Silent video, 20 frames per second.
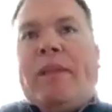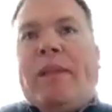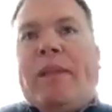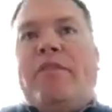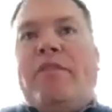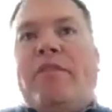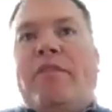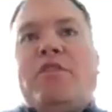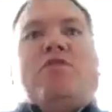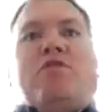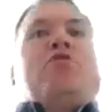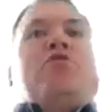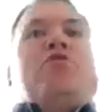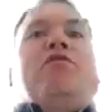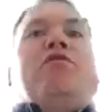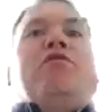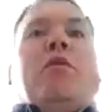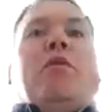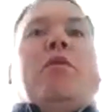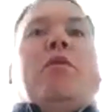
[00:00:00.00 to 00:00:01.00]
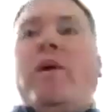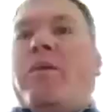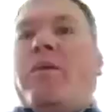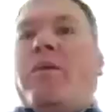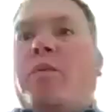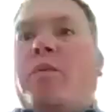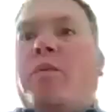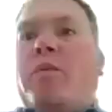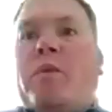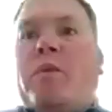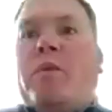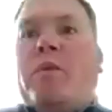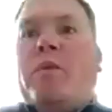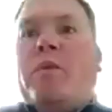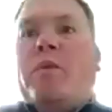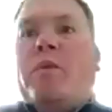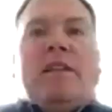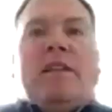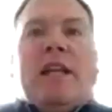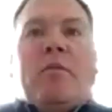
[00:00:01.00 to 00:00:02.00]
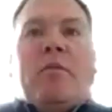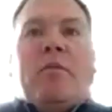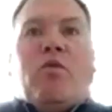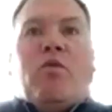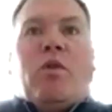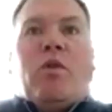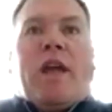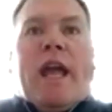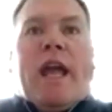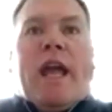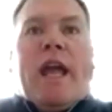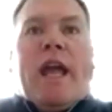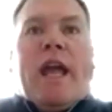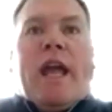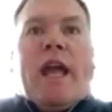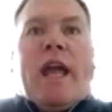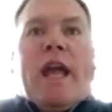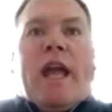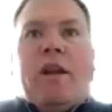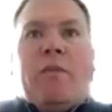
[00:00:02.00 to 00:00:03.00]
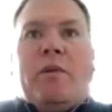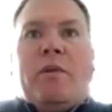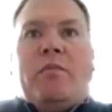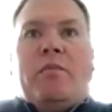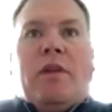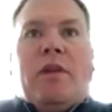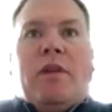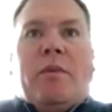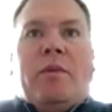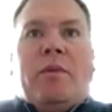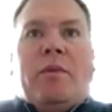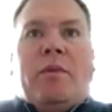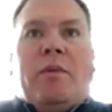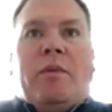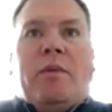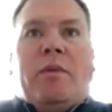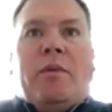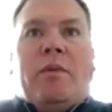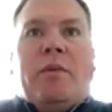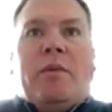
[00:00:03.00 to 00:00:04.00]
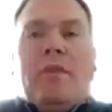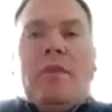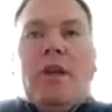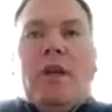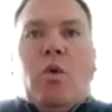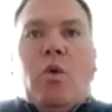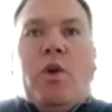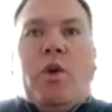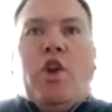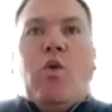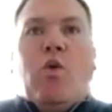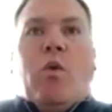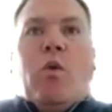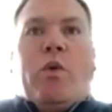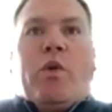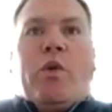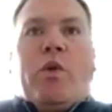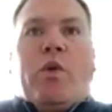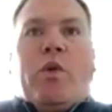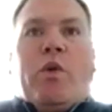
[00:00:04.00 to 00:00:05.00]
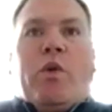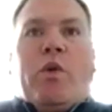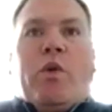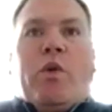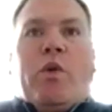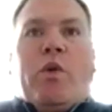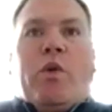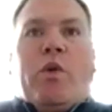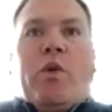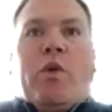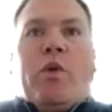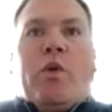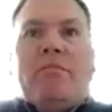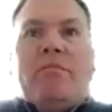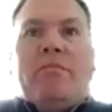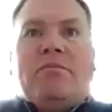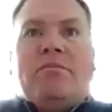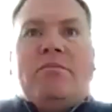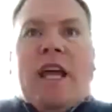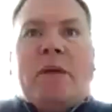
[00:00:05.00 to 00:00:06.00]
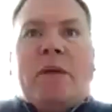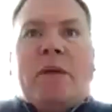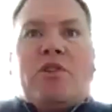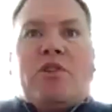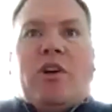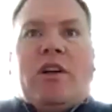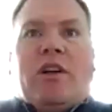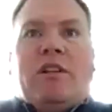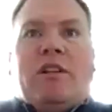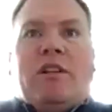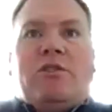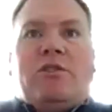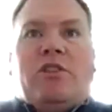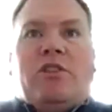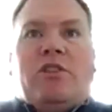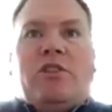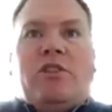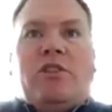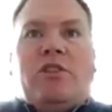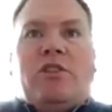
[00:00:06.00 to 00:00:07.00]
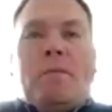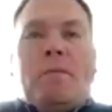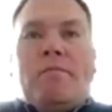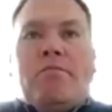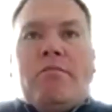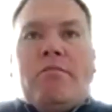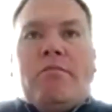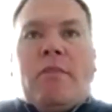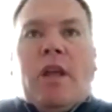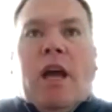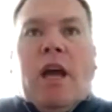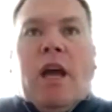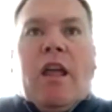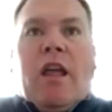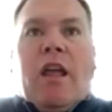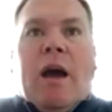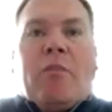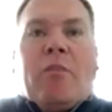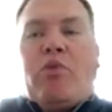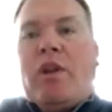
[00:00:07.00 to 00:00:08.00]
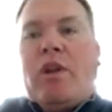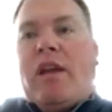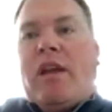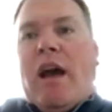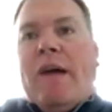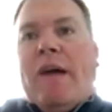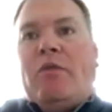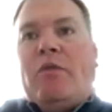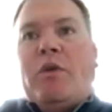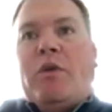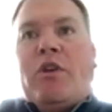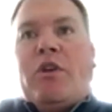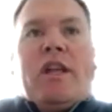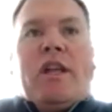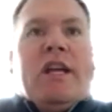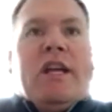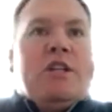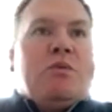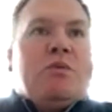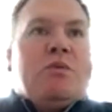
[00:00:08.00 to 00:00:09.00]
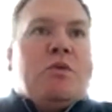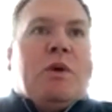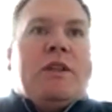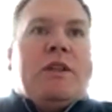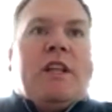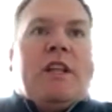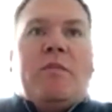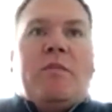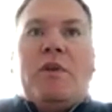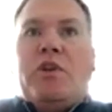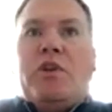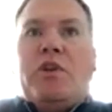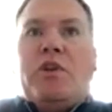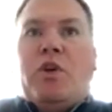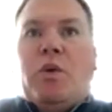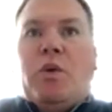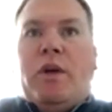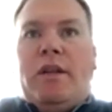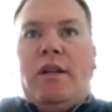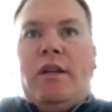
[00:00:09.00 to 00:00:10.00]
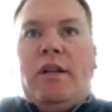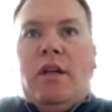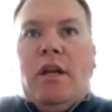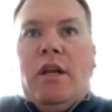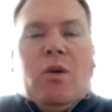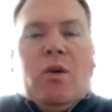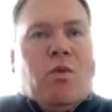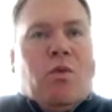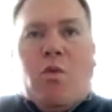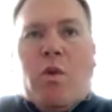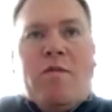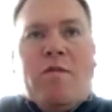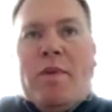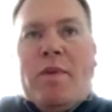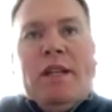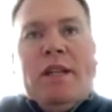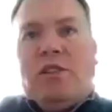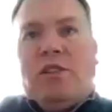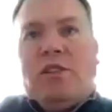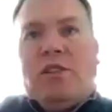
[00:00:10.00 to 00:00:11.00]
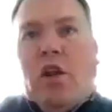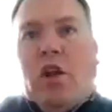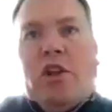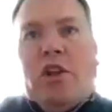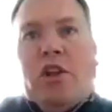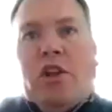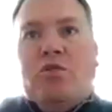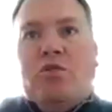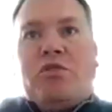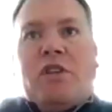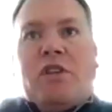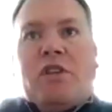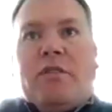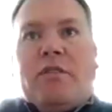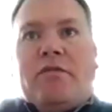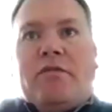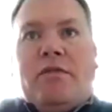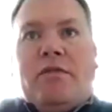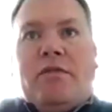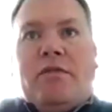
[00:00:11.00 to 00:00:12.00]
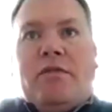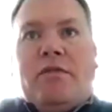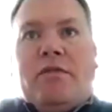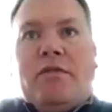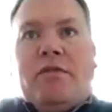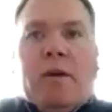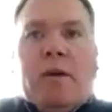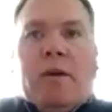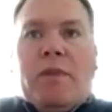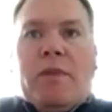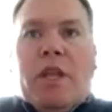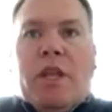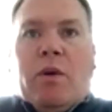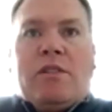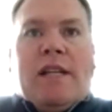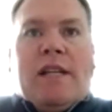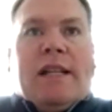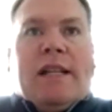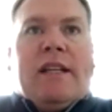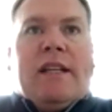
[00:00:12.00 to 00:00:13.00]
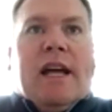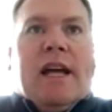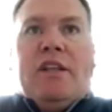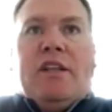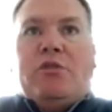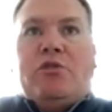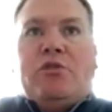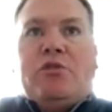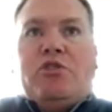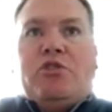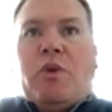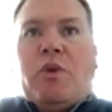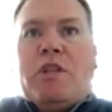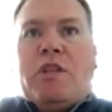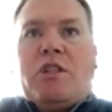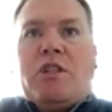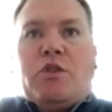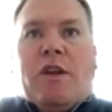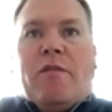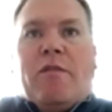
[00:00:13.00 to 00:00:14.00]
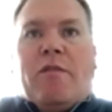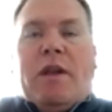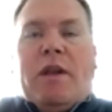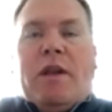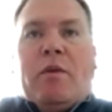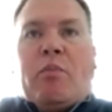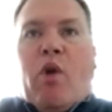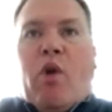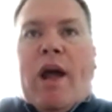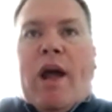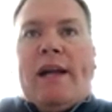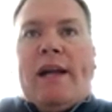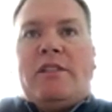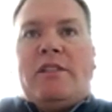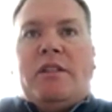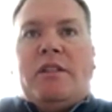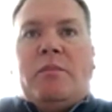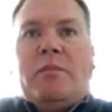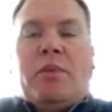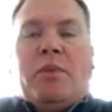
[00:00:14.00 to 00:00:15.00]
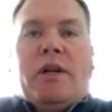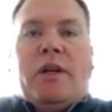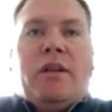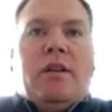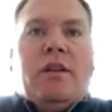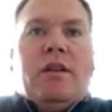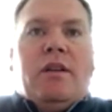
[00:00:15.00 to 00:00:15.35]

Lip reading: played Division III football. We came back the day before camp started, and we knew what we were doing by the time the game started. So, I'm pretty confident with our kids with what they've been doing. We've been installing new stuff, and it's not the ideal situation because we haven't been able to practice it. But